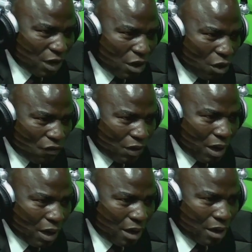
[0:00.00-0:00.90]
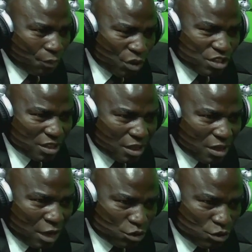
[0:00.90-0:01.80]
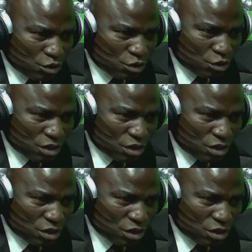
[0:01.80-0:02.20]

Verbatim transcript: a, eh, of our body, association.